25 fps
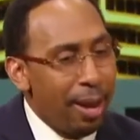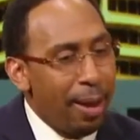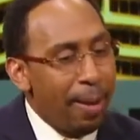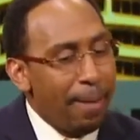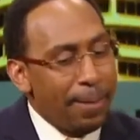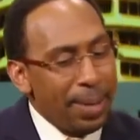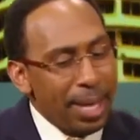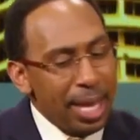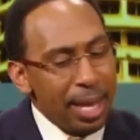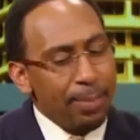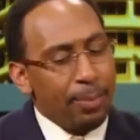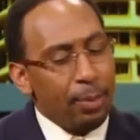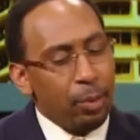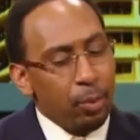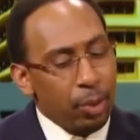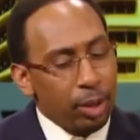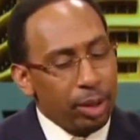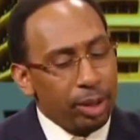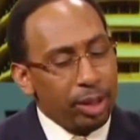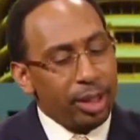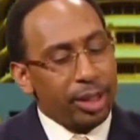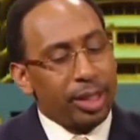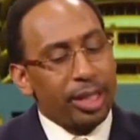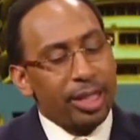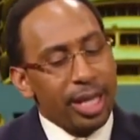People were
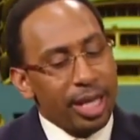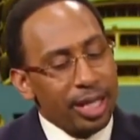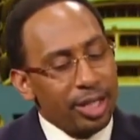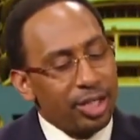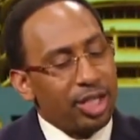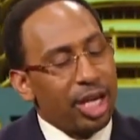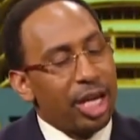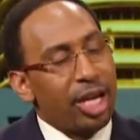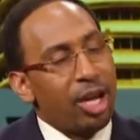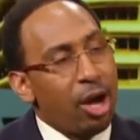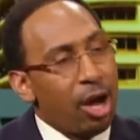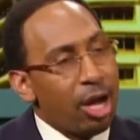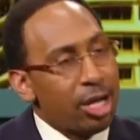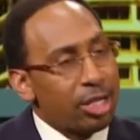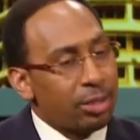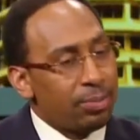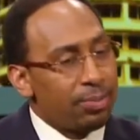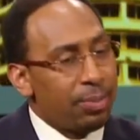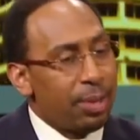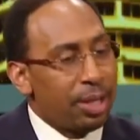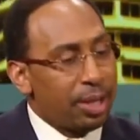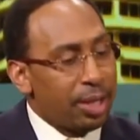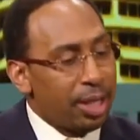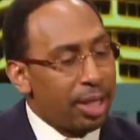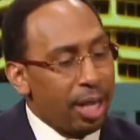looking at J.R.
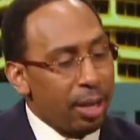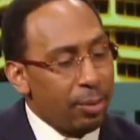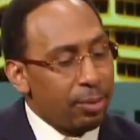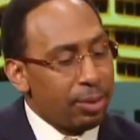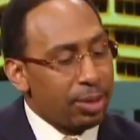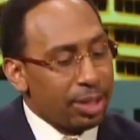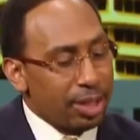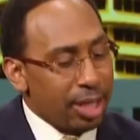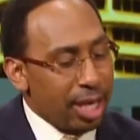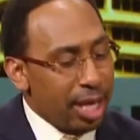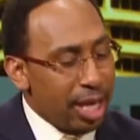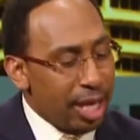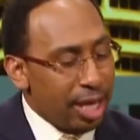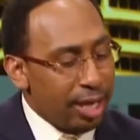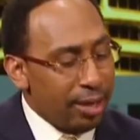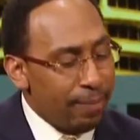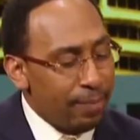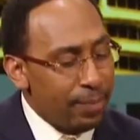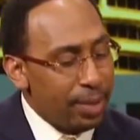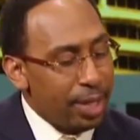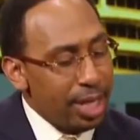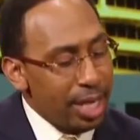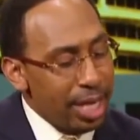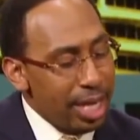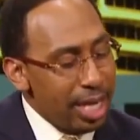Smith and they were saying,
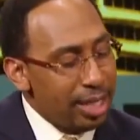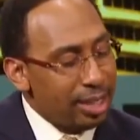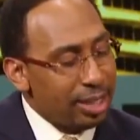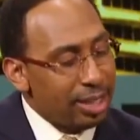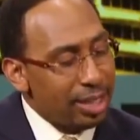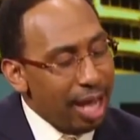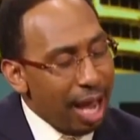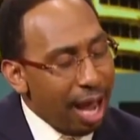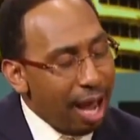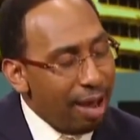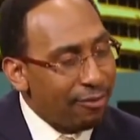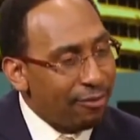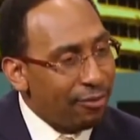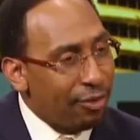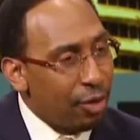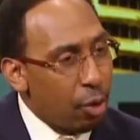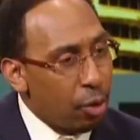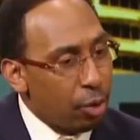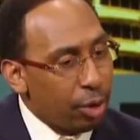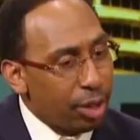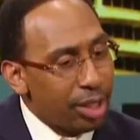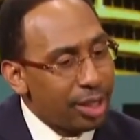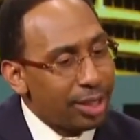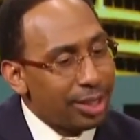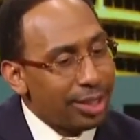he's not
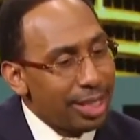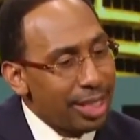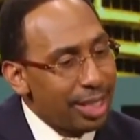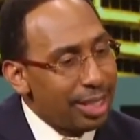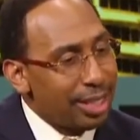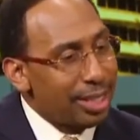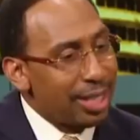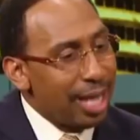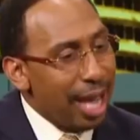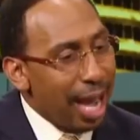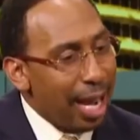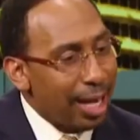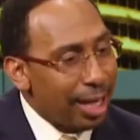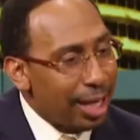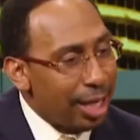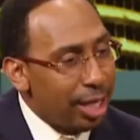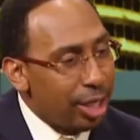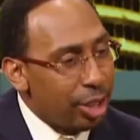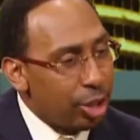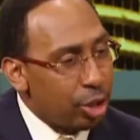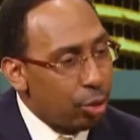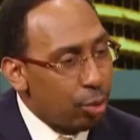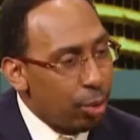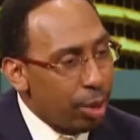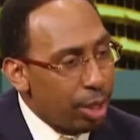focused, he's not
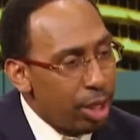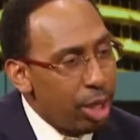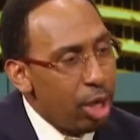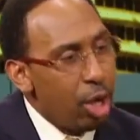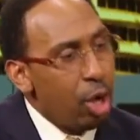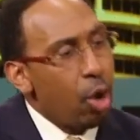into it.